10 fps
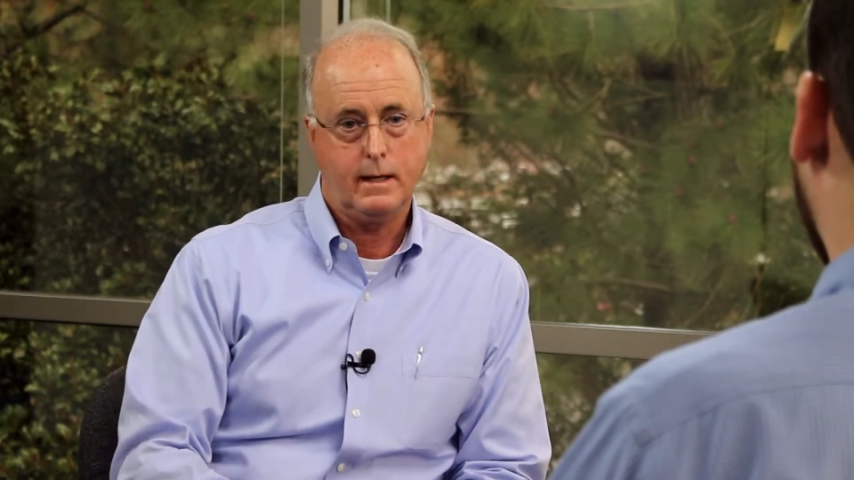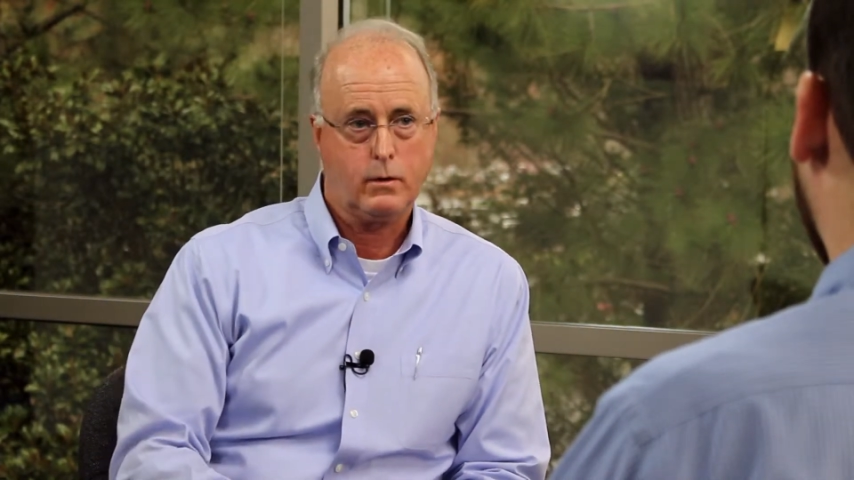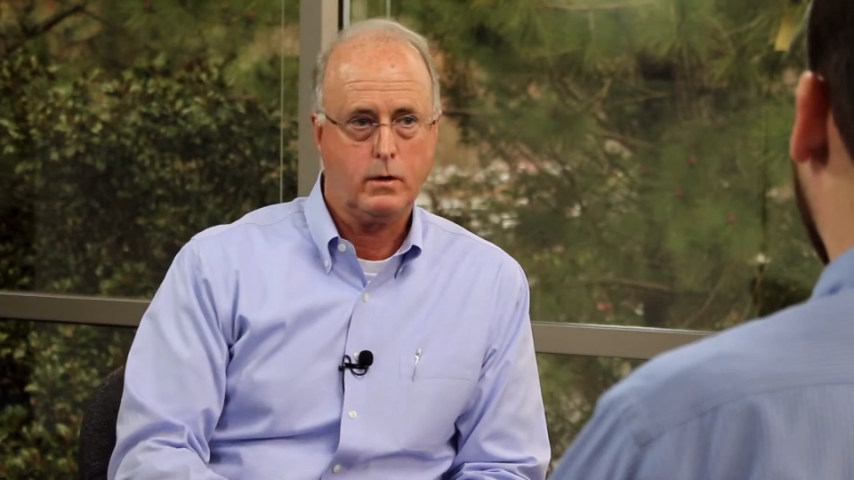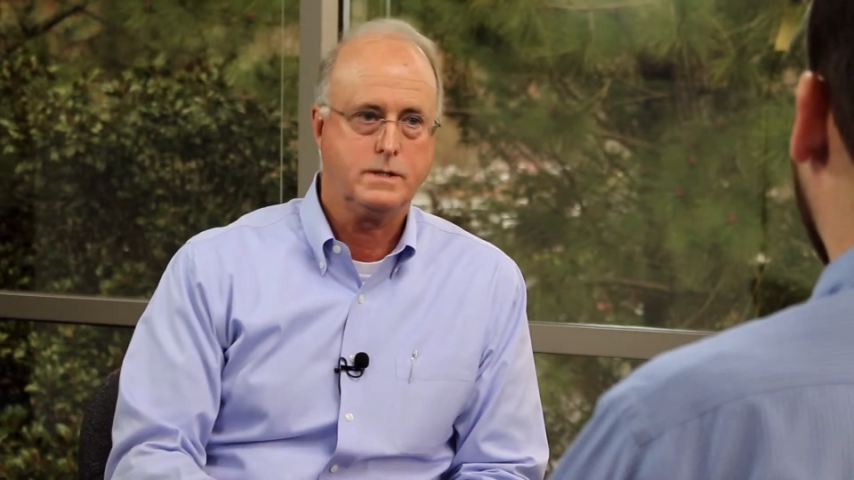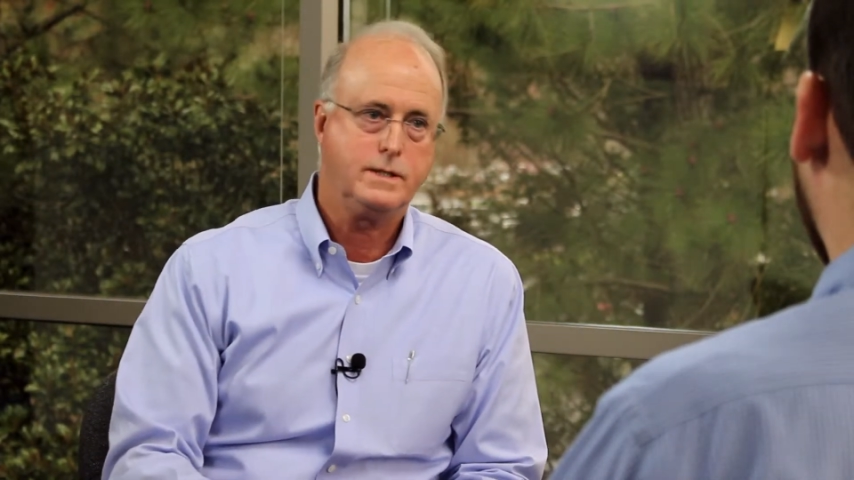
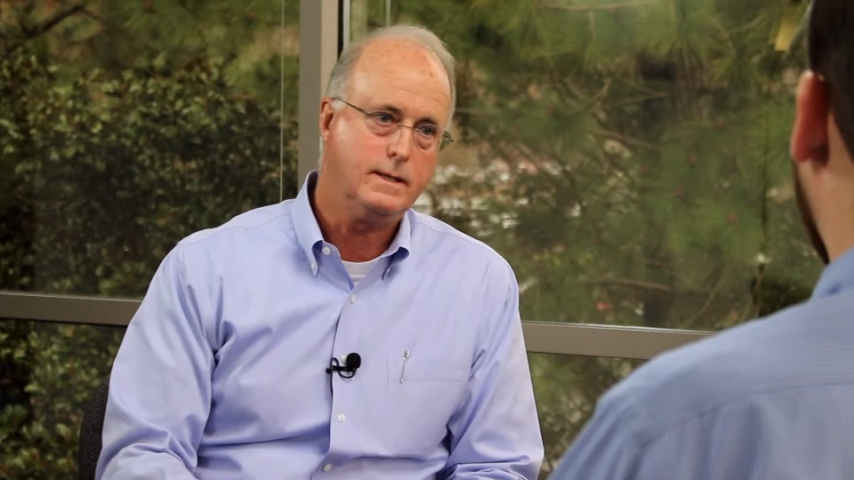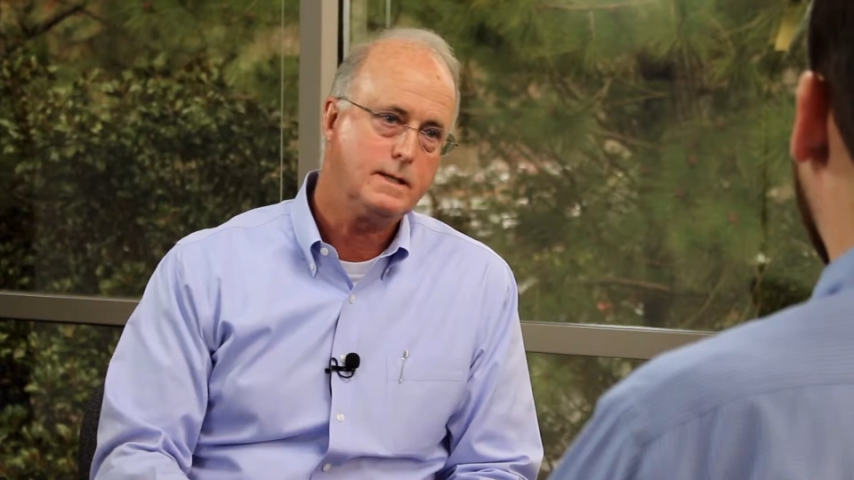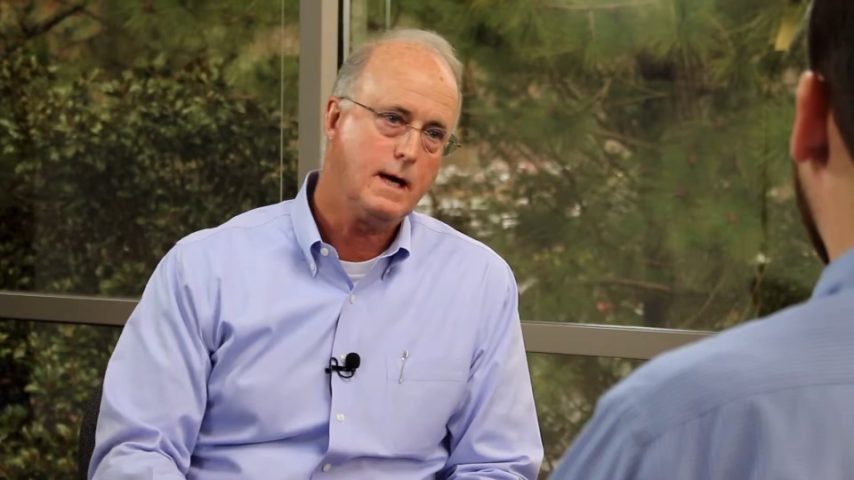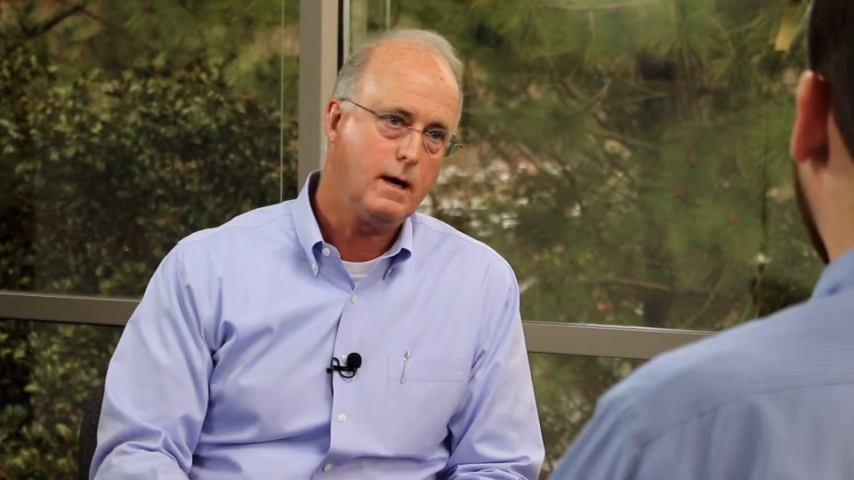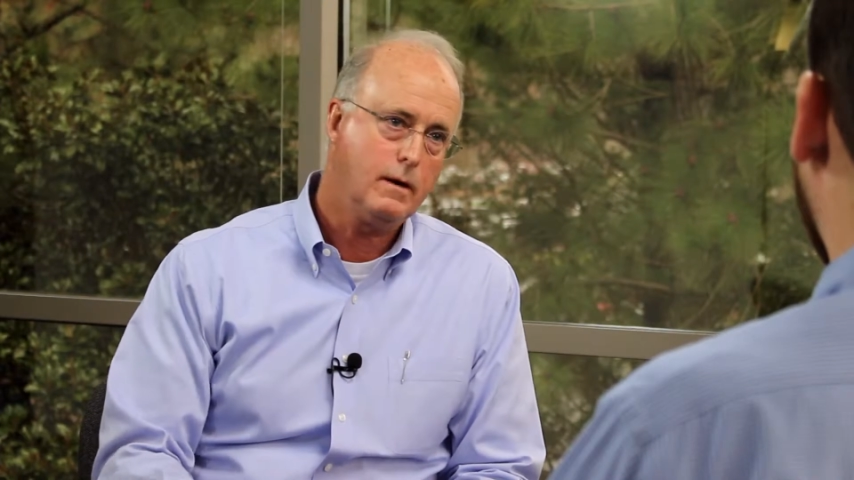across the
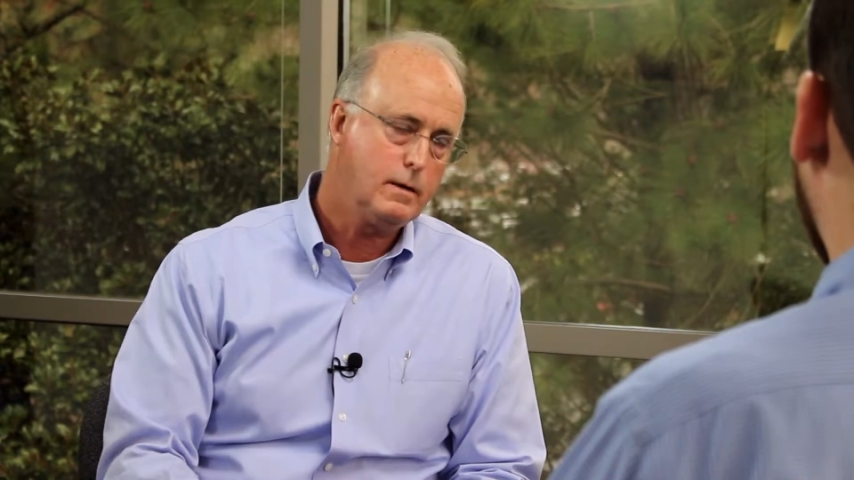entire